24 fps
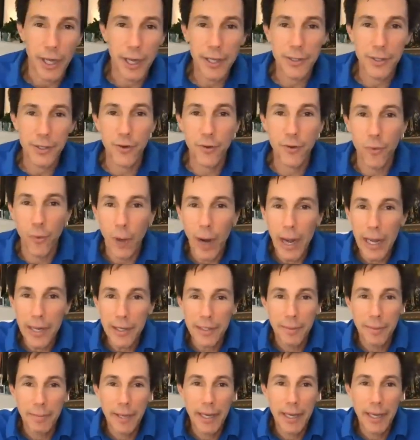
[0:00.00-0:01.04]
it's great
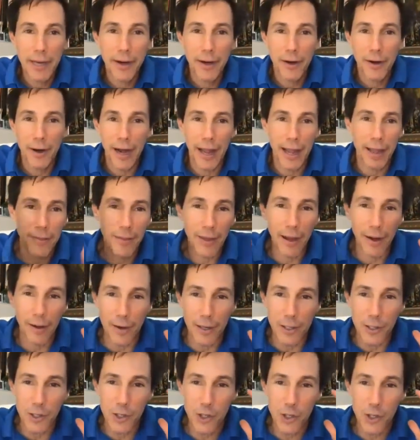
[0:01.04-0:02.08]
to be here. And there
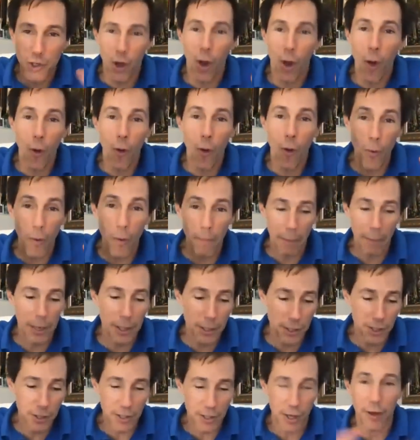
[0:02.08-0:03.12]
is so
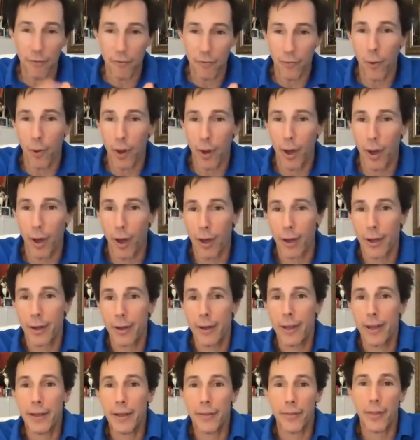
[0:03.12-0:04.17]
much stuff going
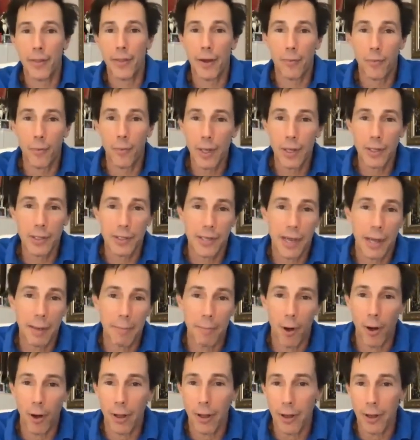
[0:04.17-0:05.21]
on in the real estate yeah.
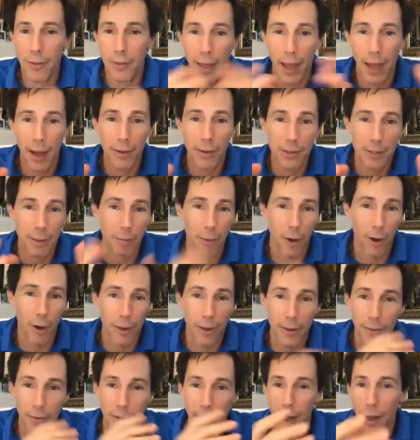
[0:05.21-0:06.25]
market, in the housing
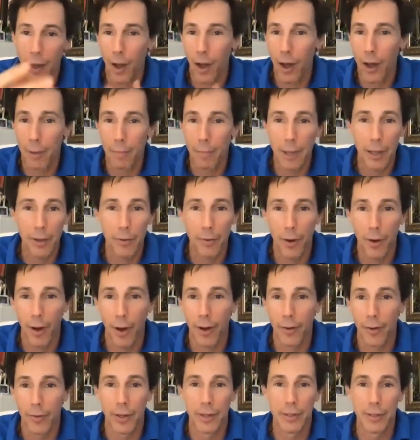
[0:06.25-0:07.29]
market, in the economy. You know how. And